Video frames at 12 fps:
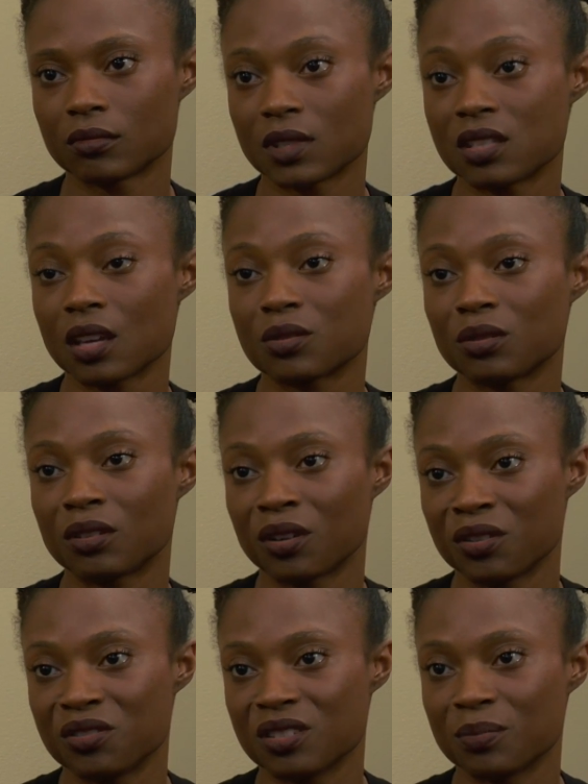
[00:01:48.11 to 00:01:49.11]
Sexual
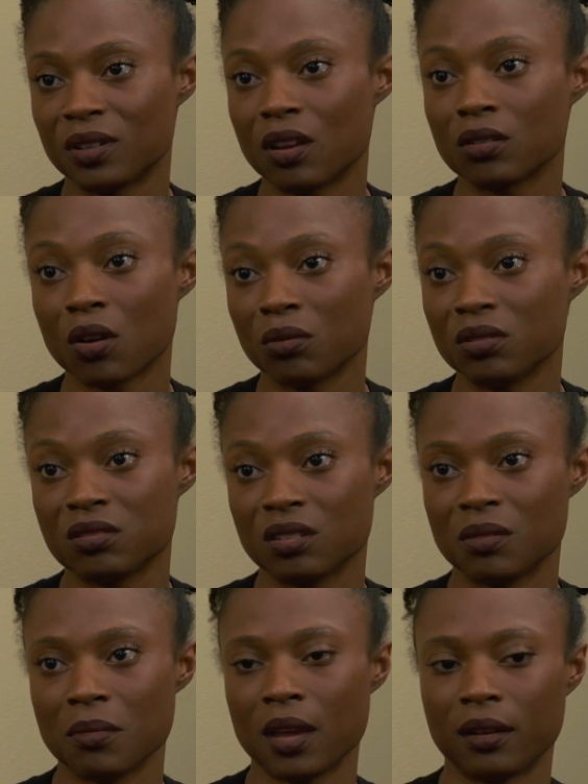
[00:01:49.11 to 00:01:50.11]
urges belong only to
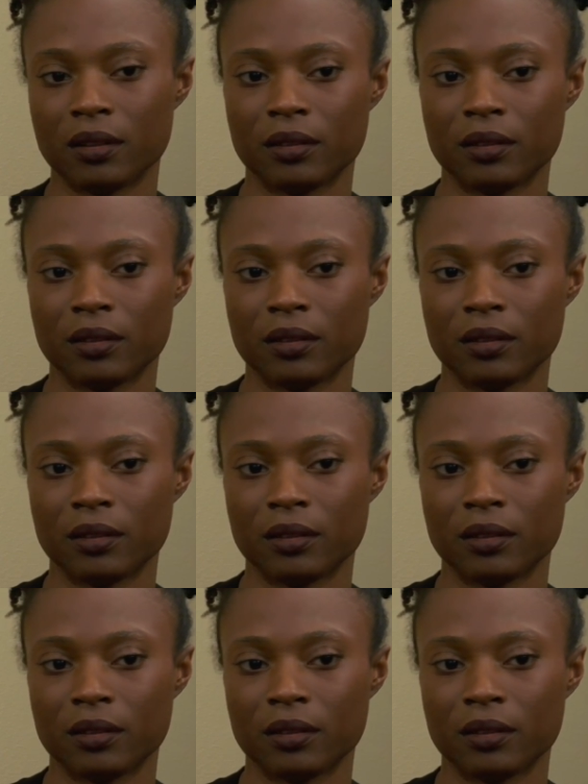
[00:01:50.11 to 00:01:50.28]
the male.